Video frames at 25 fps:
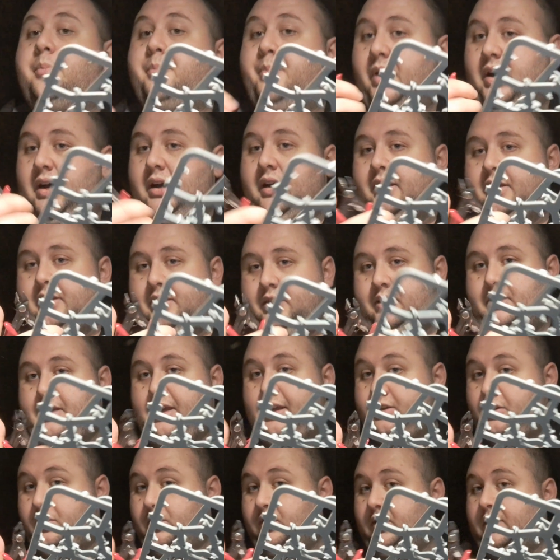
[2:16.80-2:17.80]

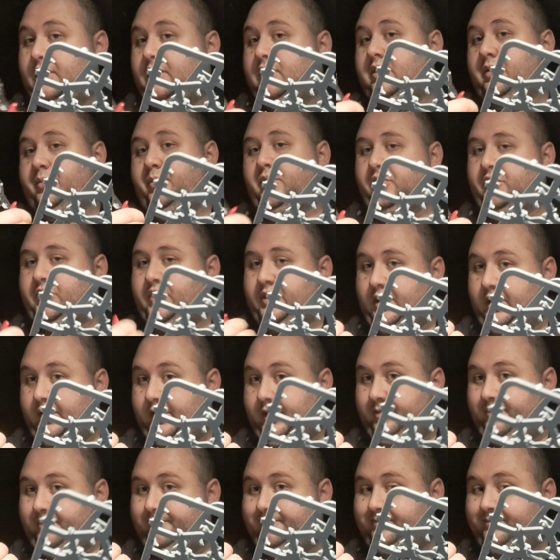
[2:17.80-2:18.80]
and you need clippers to cut it.